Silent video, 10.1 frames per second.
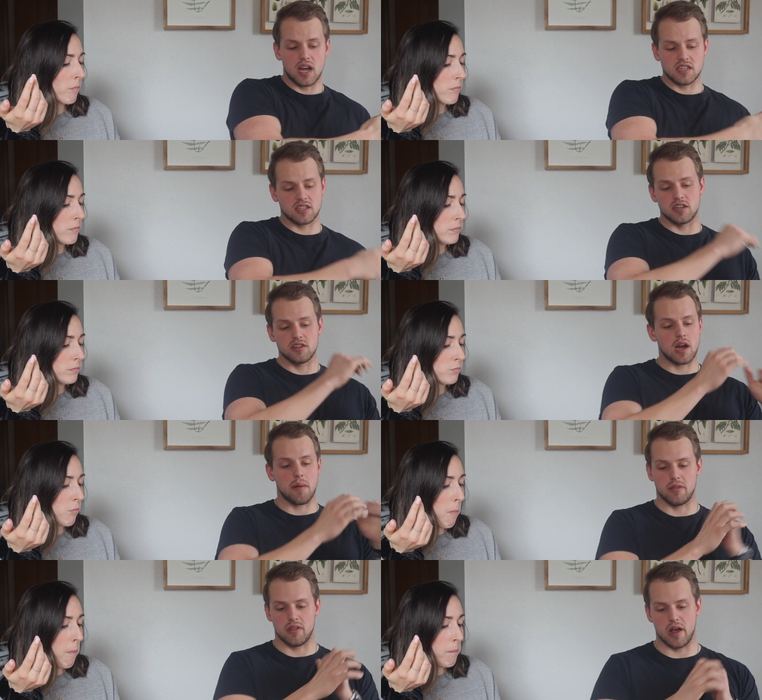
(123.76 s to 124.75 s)
Speaker 1: S to your
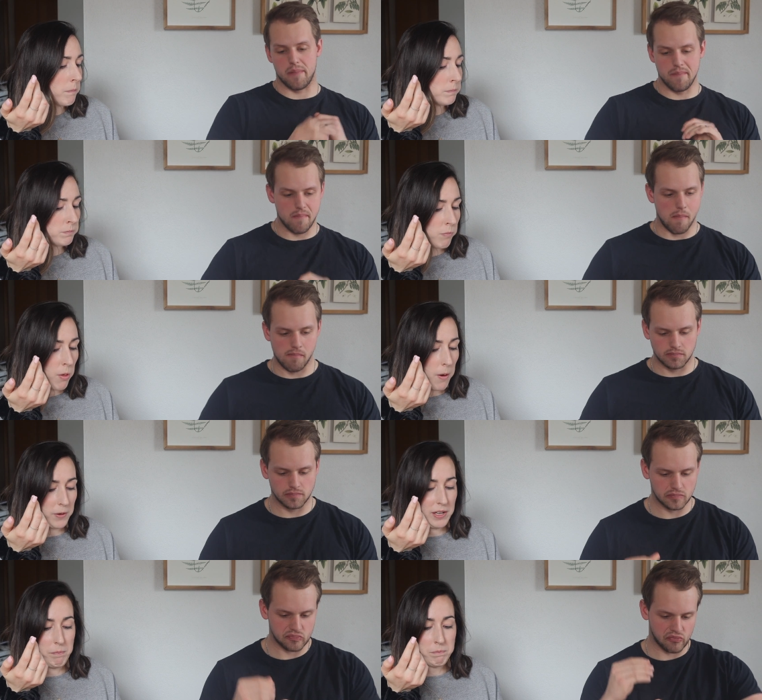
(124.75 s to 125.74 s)
top of the line.
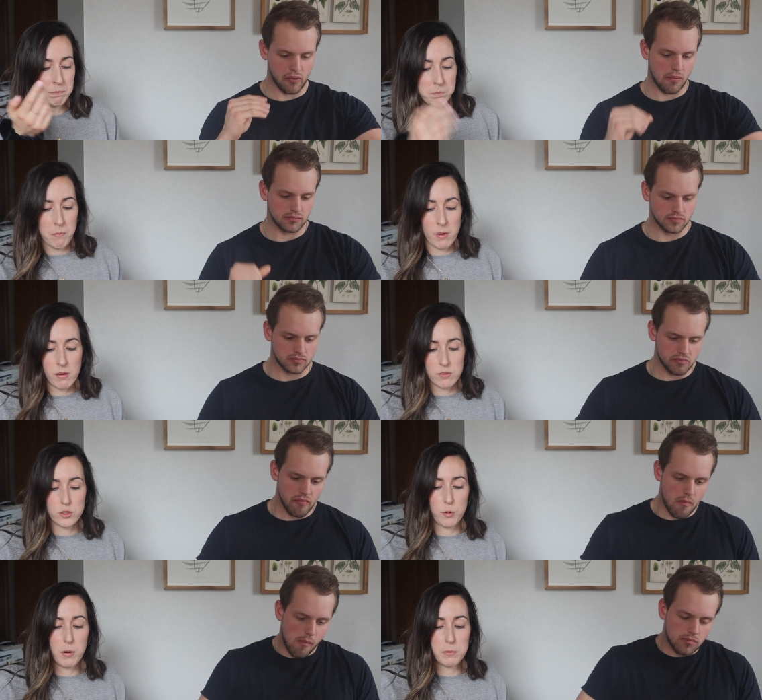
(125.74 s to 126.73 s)
Speaker 2: Okay.
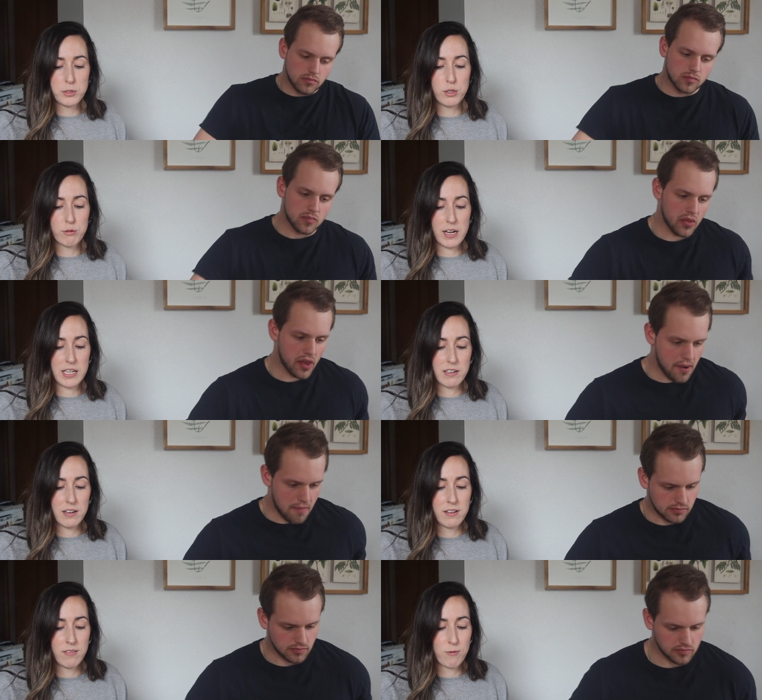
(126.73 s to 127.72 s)
So what would you
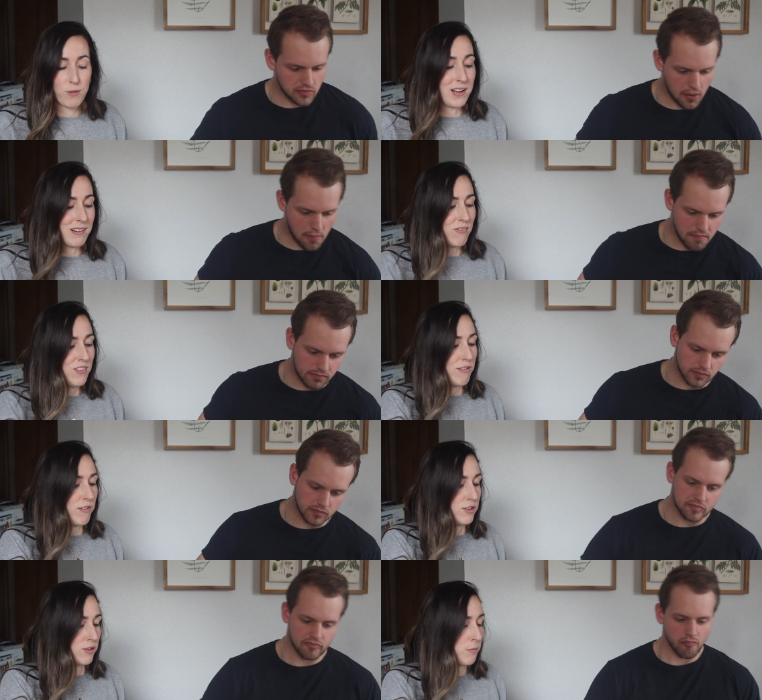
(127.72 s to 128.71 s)
rank rank the
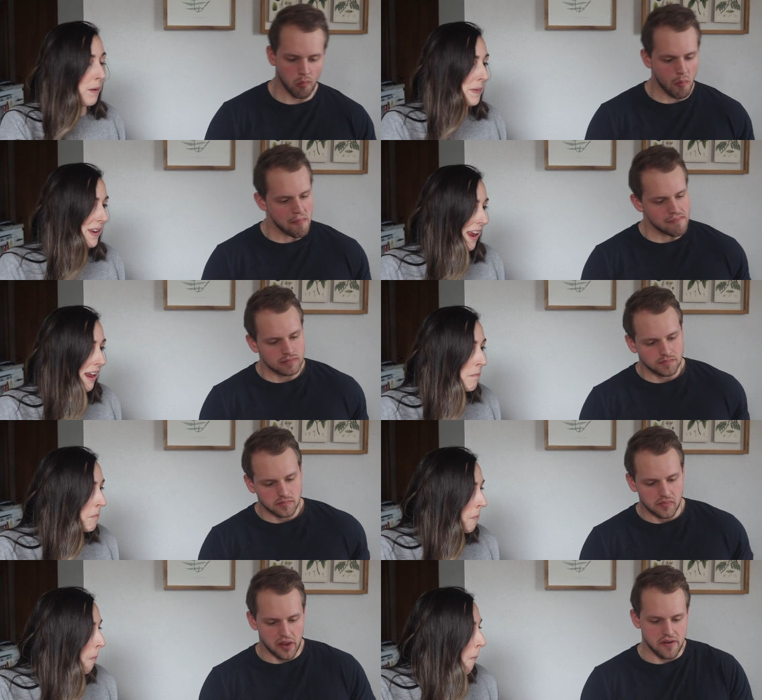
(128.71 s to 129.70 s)
original? Probably an A.
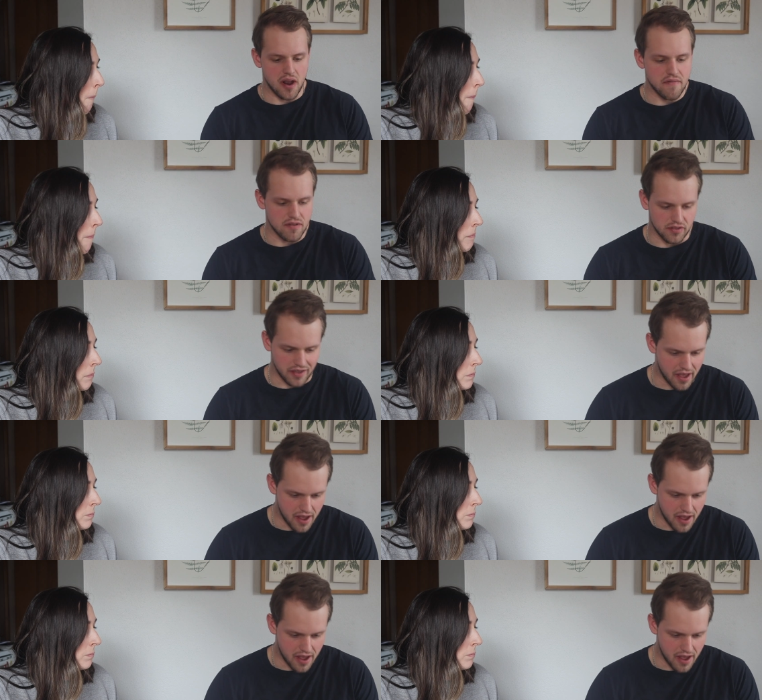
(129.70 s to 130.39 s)
Speaker 1: Definitely